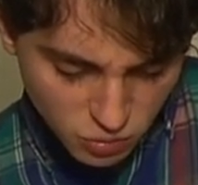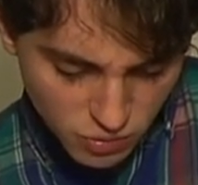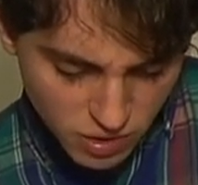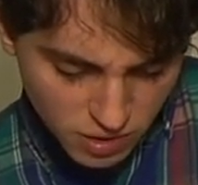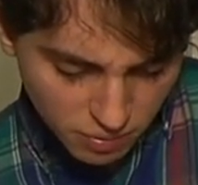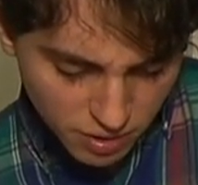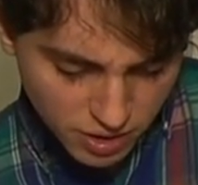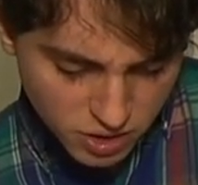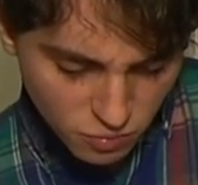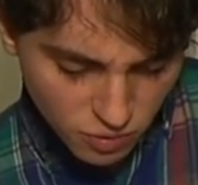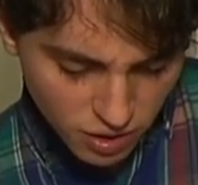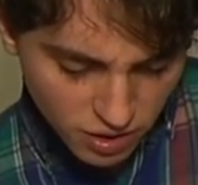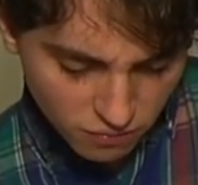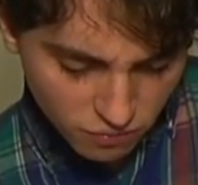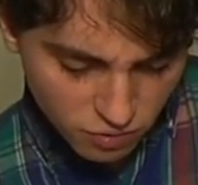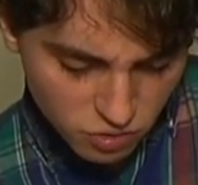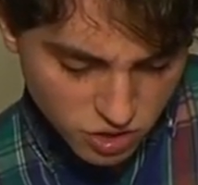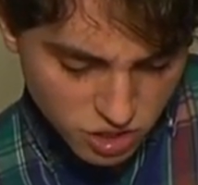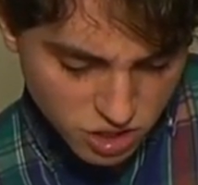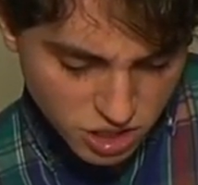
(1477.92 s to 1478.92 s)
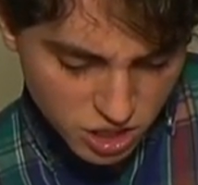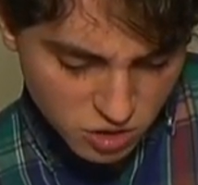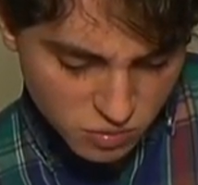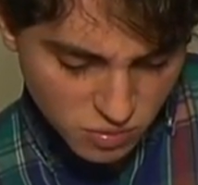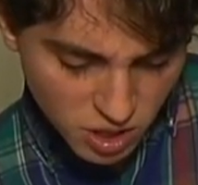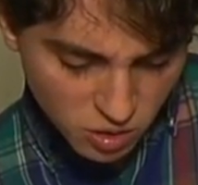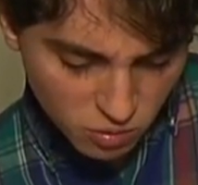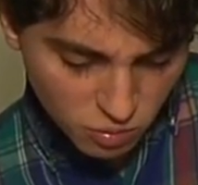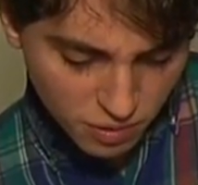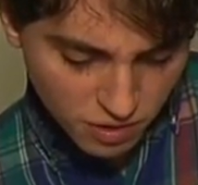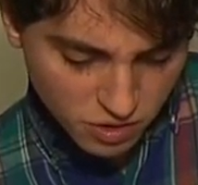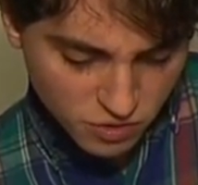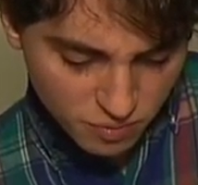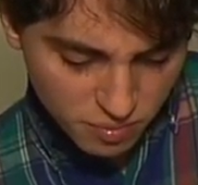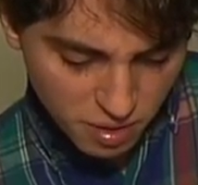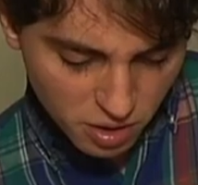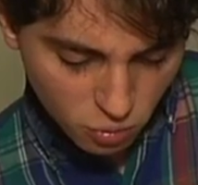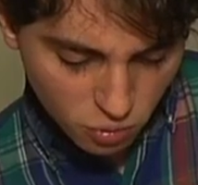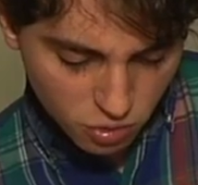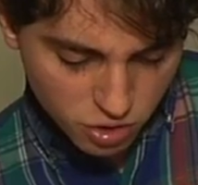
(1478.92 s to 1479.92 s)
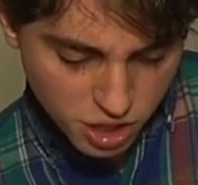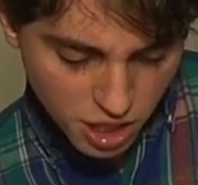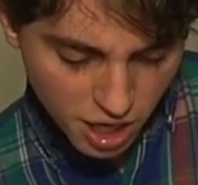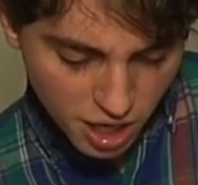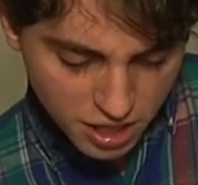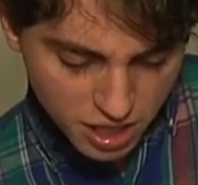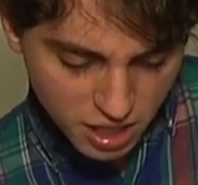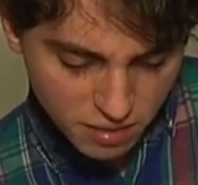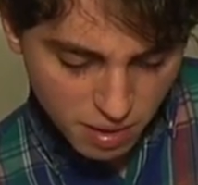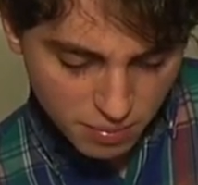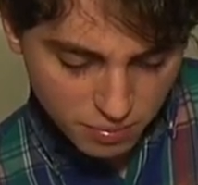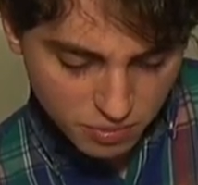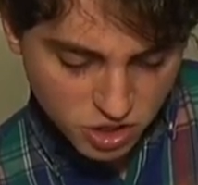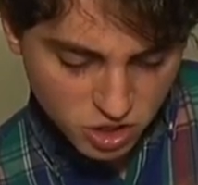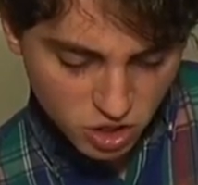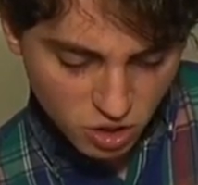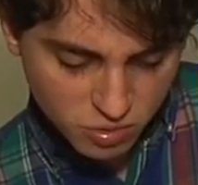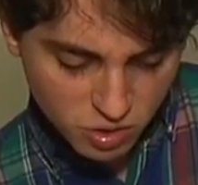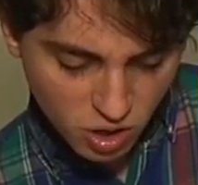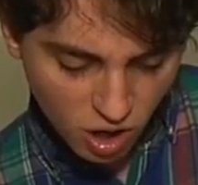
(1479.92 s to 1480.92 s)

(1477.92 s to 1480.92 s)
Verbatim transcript: twig blends, white and roasted teas with equal parts Vermont orange and honey and maple syrup,